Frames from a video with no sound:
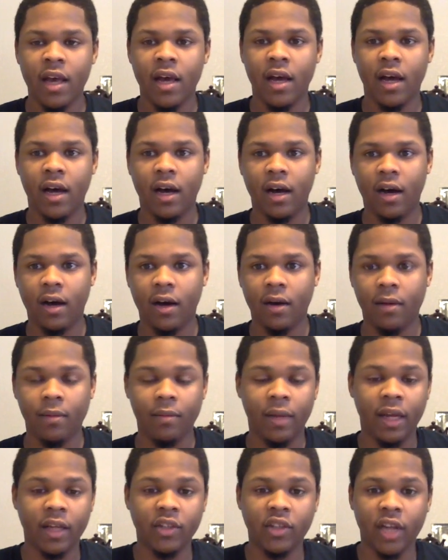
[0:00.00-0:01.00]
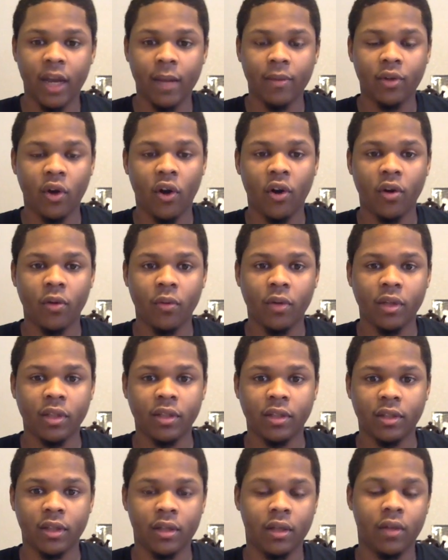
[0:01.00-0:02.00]
And James Harden
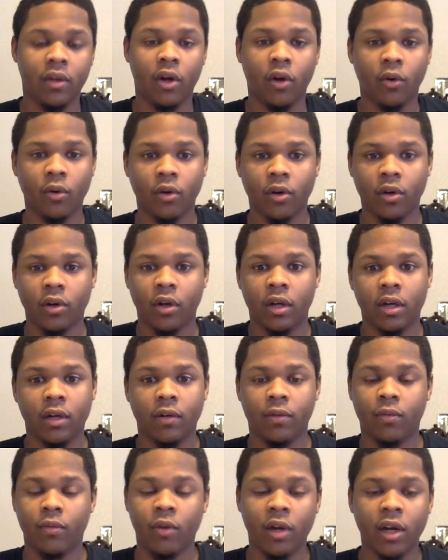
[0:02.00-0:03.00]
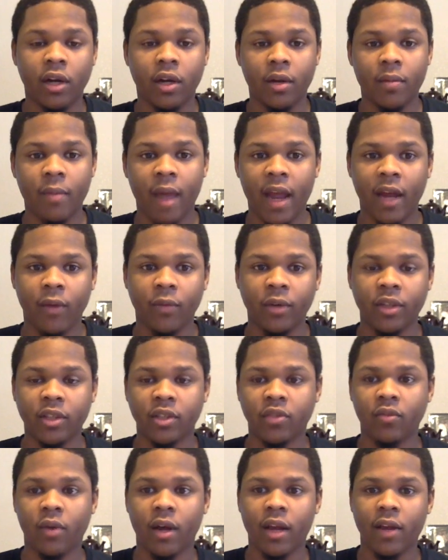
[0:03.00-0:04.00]
was one of the main reasons
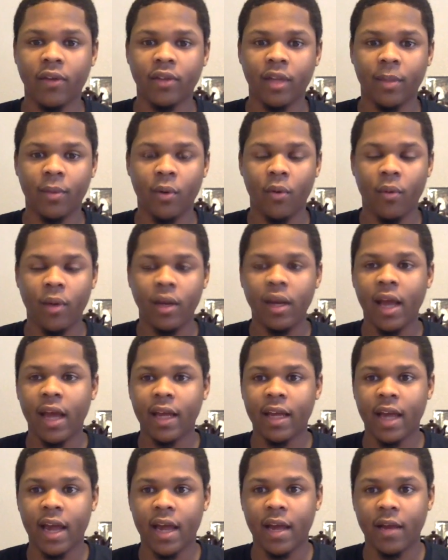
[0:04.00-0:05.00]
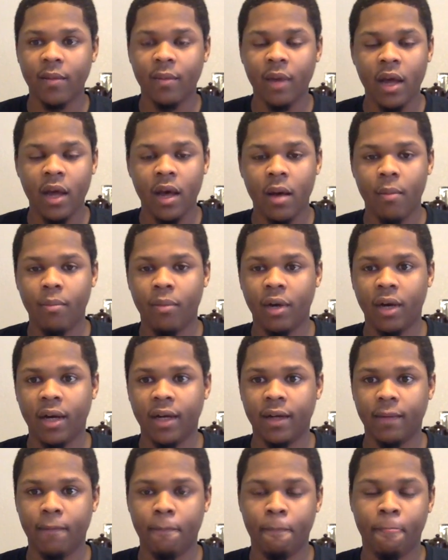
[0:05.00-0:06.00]
why they was able to win that game.
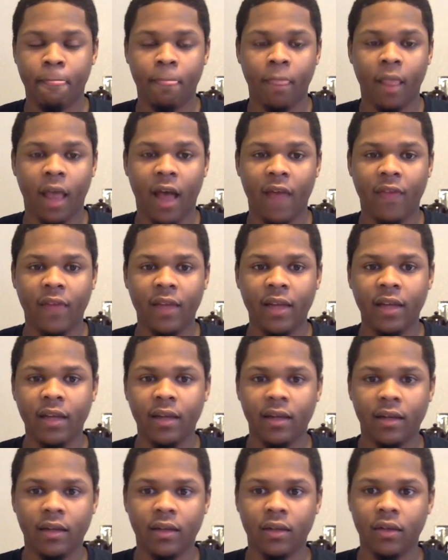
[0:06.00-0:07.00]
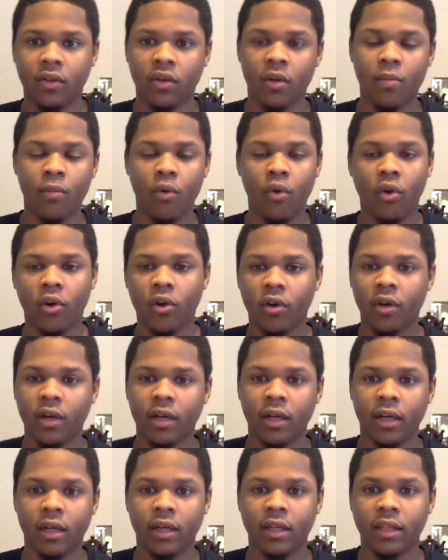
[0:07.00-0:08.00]
But I think the more
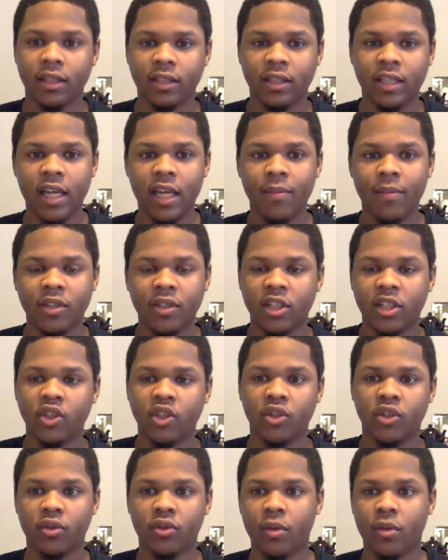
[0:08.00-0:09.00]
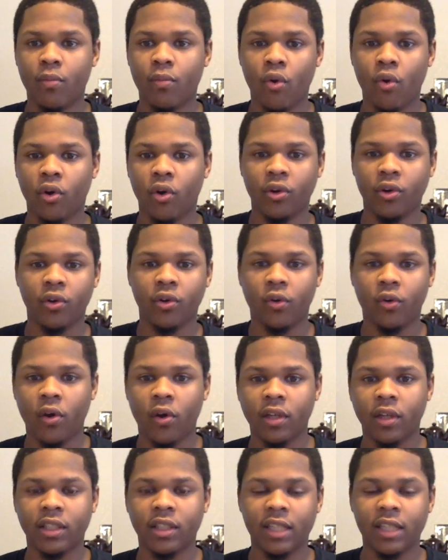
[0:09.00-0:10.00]
this team is injured, the more you're going
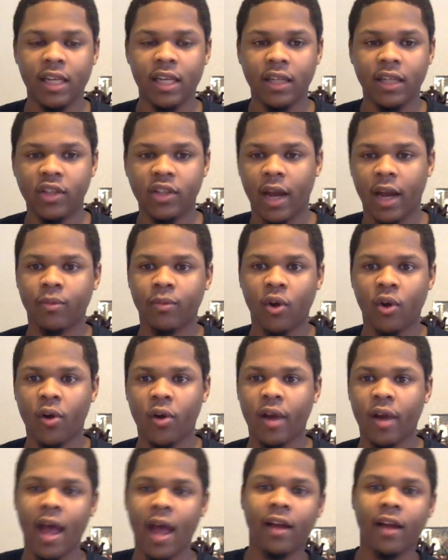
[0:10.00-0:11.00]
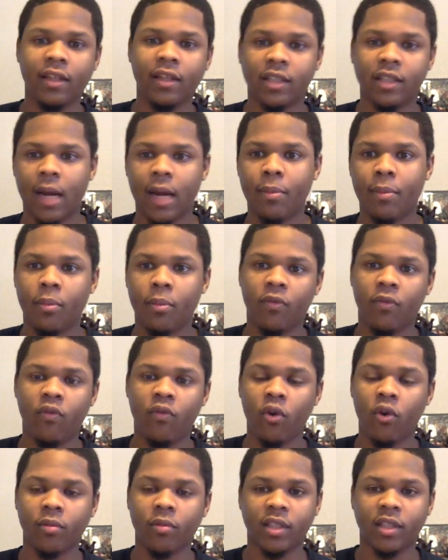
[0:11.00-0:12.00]
to see James Harden have these type of
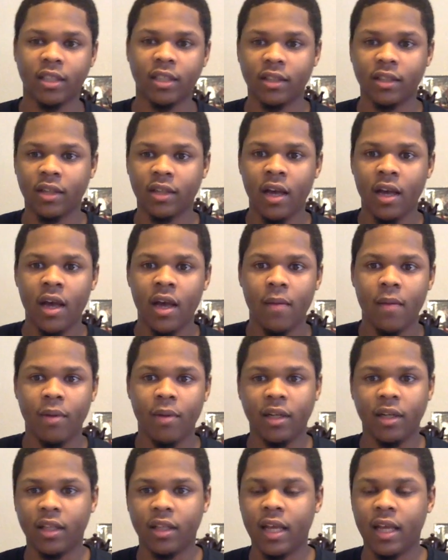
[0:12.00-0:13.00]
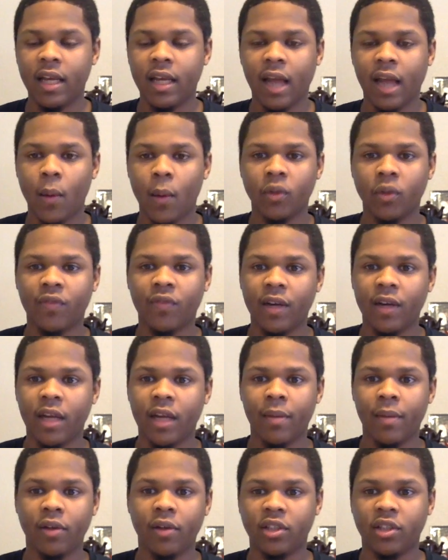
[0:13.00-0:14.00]
performances. But the thing that was funny
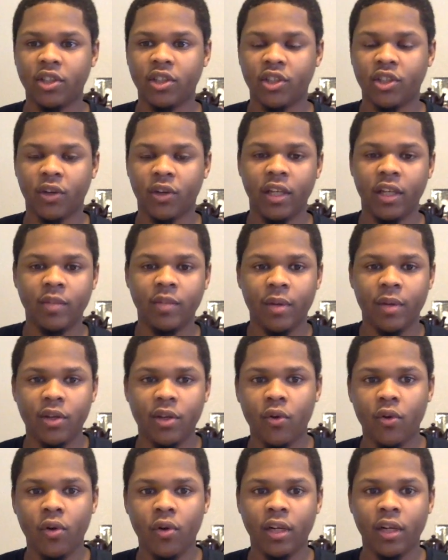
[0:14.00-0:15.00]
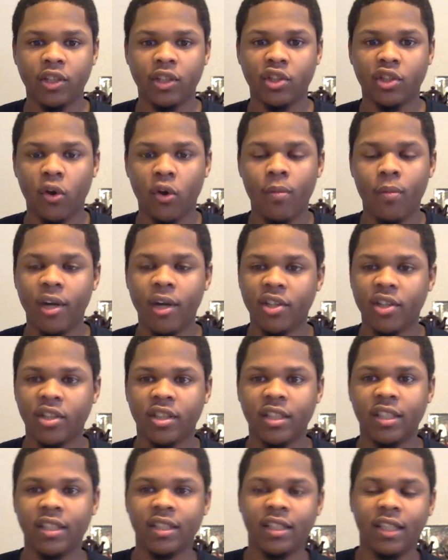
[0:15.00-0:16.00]
about this year, he's been doing it so much
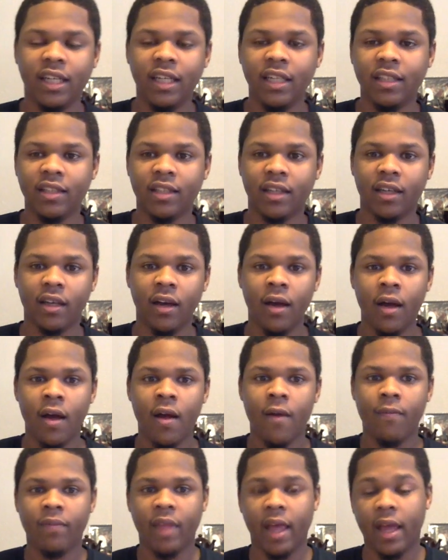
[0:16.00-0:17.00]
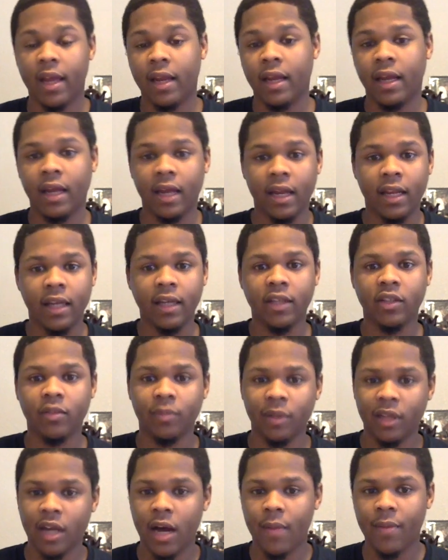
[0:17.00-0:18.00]
this season that it is
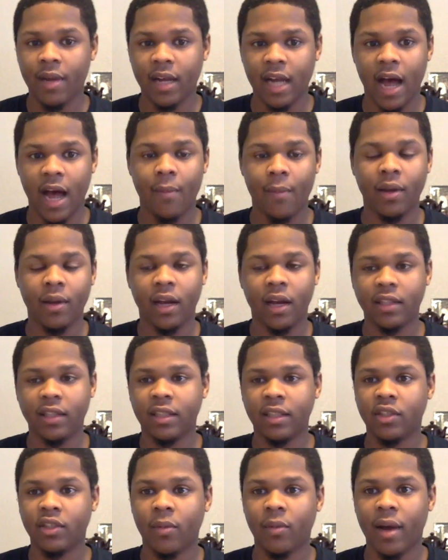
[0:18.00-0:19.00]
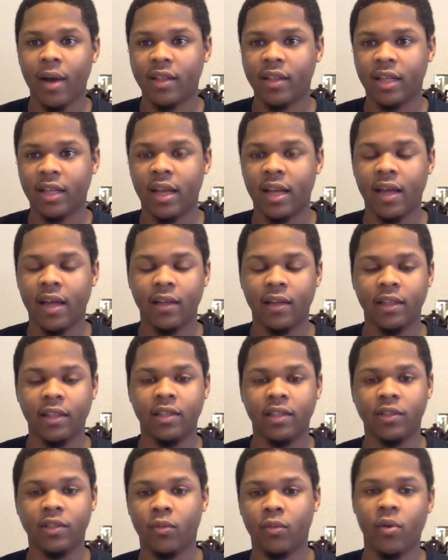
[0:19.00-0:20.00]
becoming common. I've seen somebody say that this
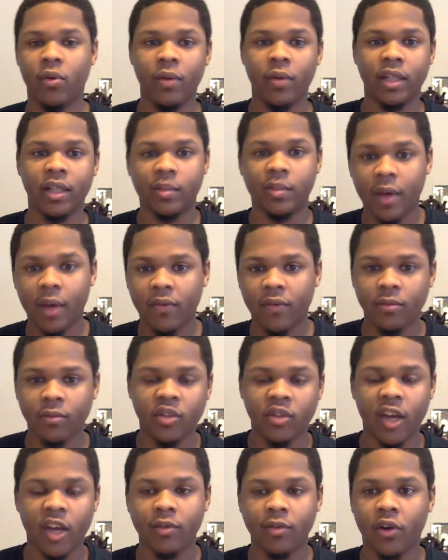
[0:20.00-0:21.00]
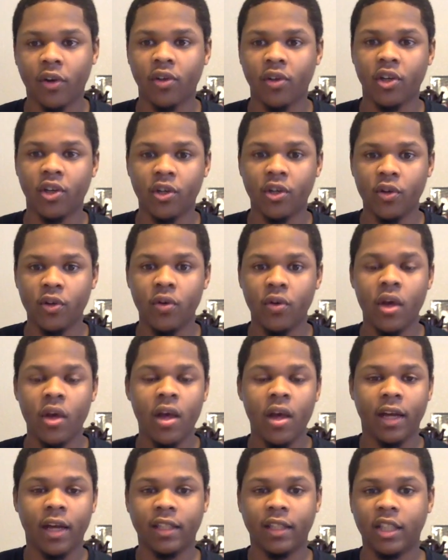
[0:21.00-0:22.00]
is what we expect from James Harden to do,
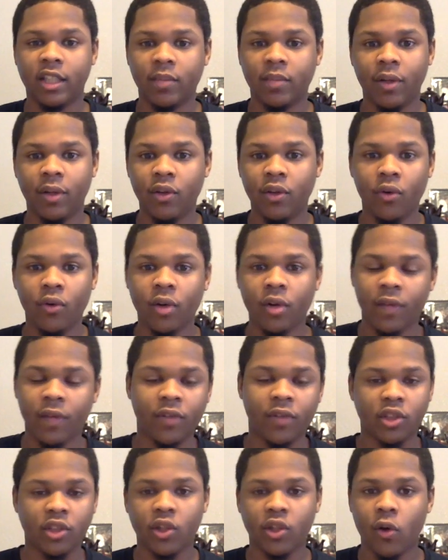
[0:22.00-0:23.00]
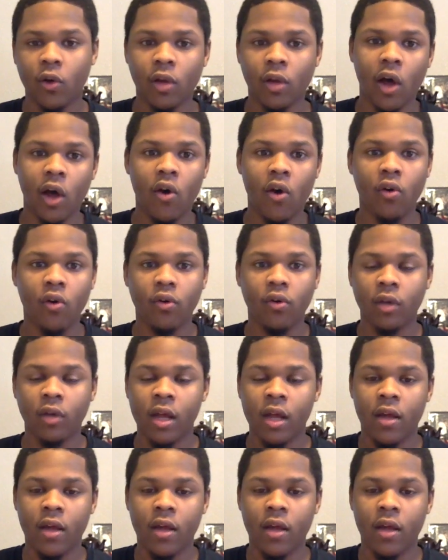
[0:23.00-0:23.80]
because he's been doing it for so long.